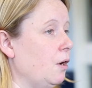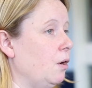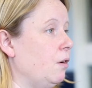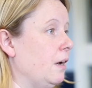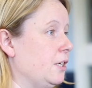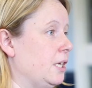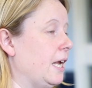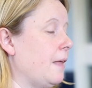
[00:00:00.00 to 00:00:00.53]

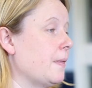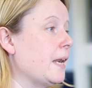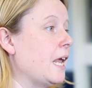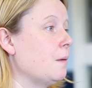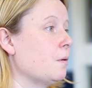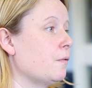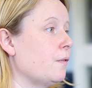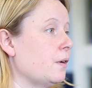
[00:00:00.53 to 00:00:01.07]
or actually get the
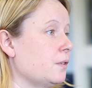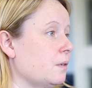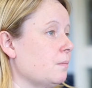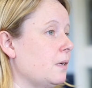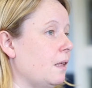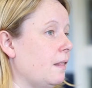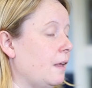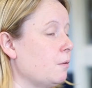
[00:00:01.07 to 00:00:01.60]
name of
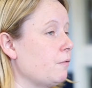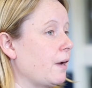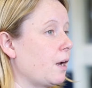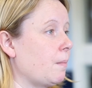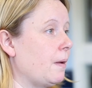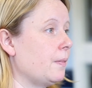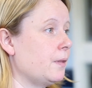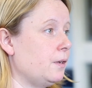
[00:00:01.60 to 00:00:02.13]
somebody that they would
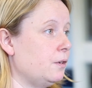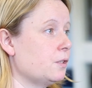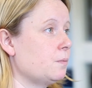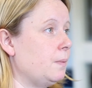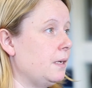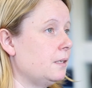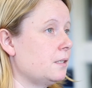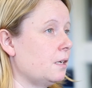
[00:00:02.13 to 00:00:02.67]
recommend that you
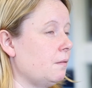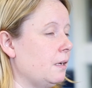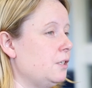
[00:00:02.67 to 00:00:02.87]
speak to.